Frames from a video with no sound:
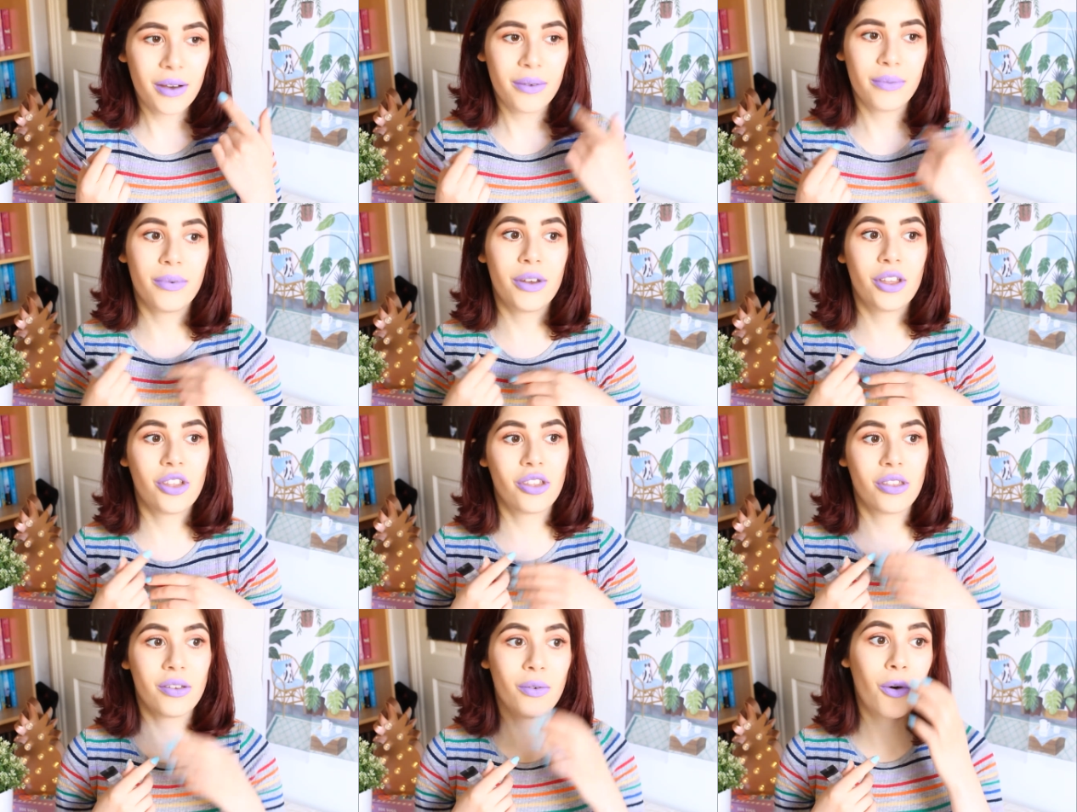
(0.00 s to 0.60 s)
which
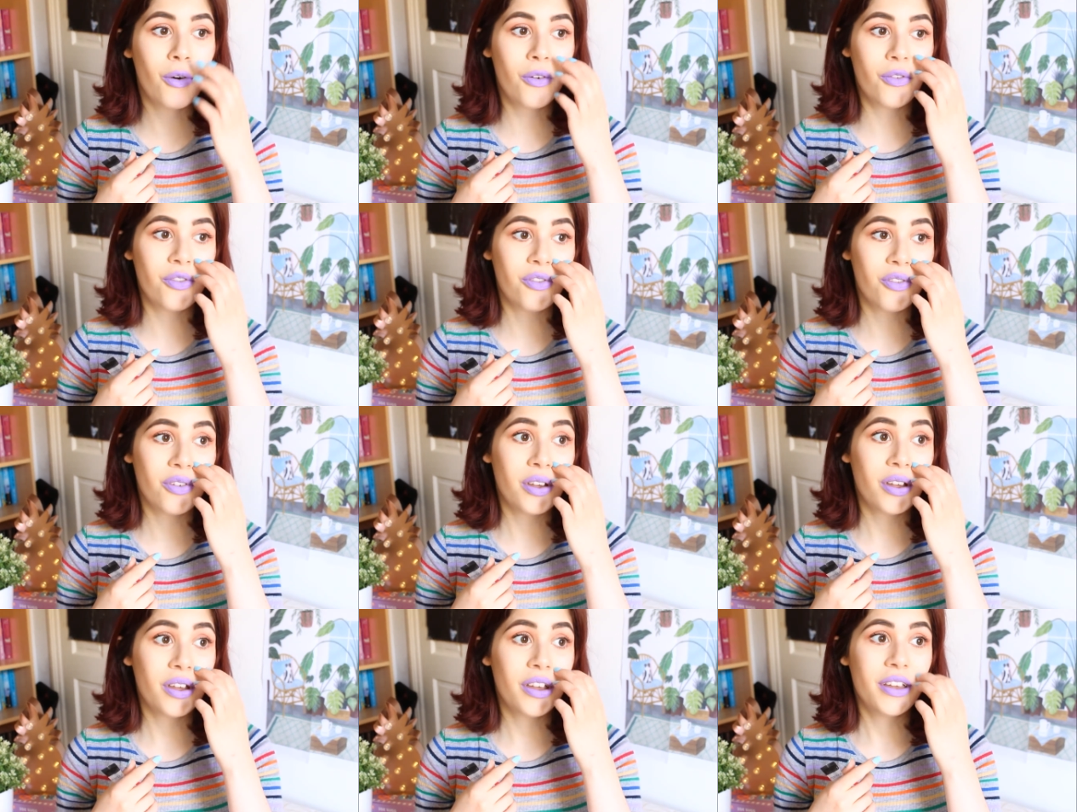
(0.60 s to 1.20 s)
sort of
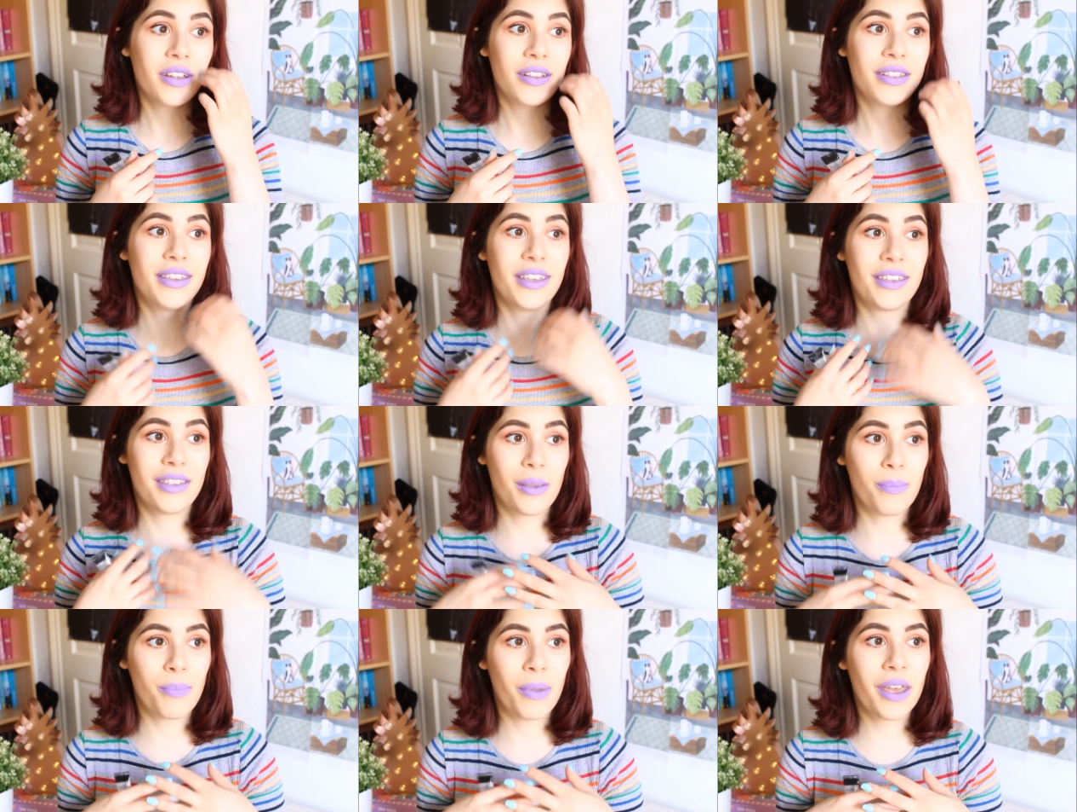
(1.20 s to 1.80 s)

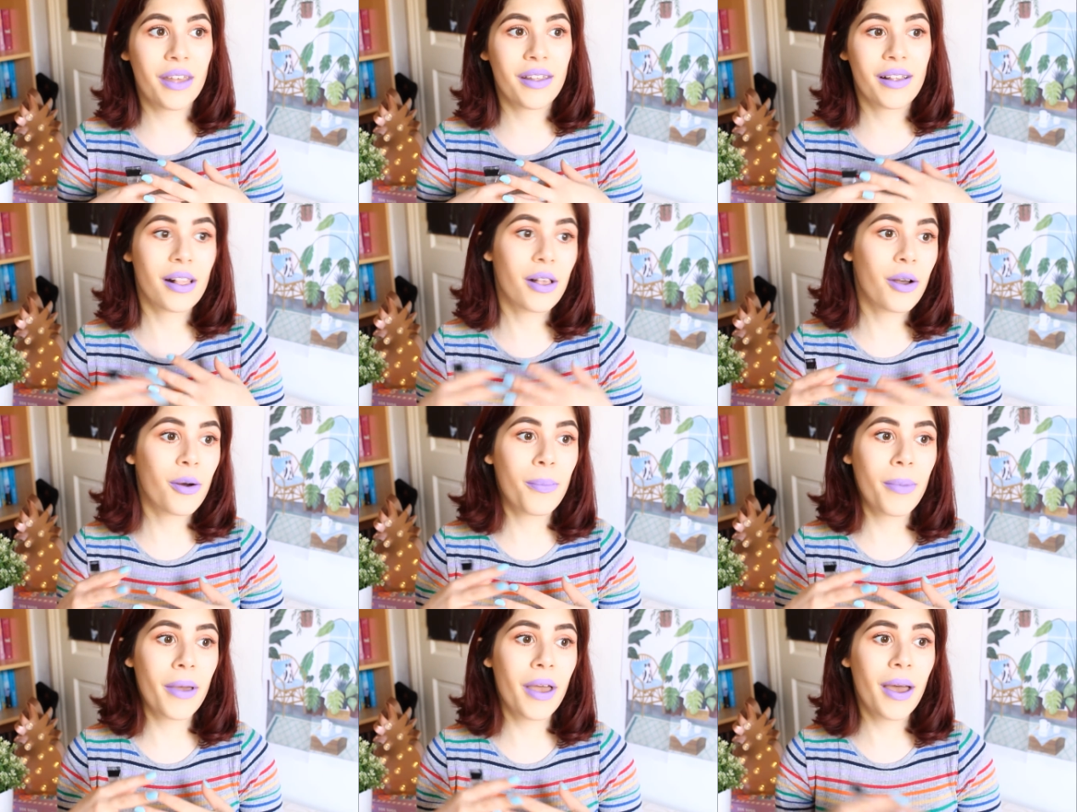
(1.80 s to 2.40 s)
disappears a
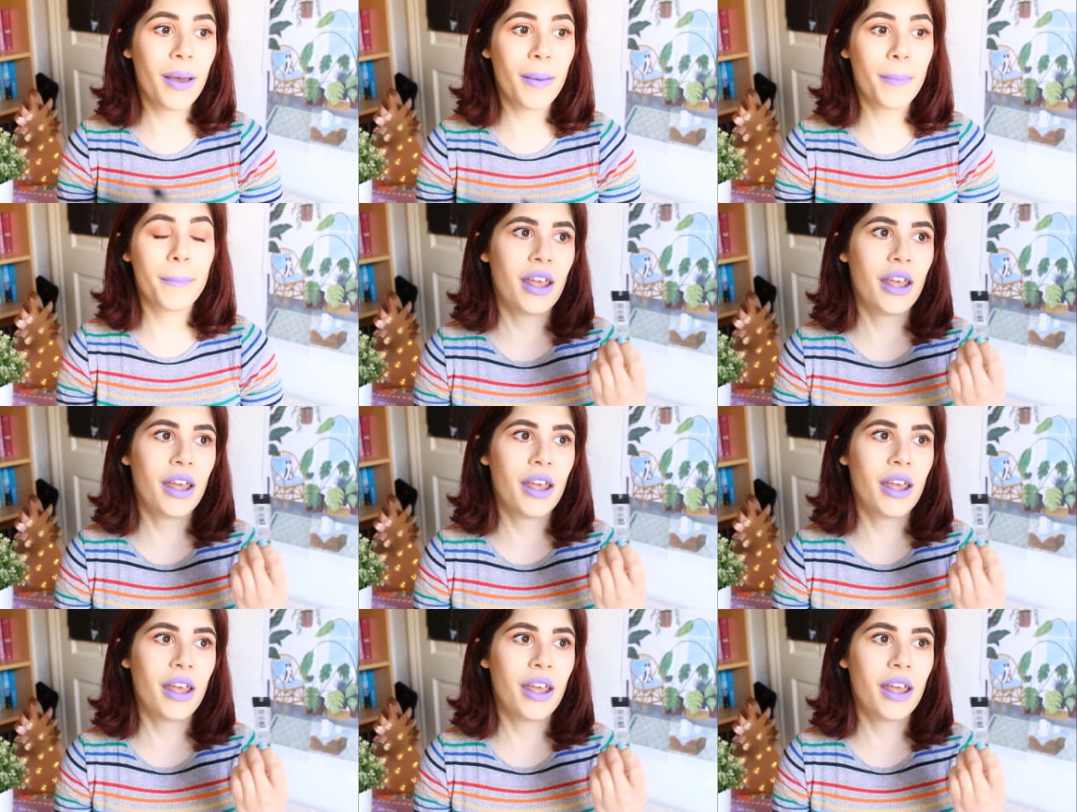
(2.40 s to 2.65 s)
little bit.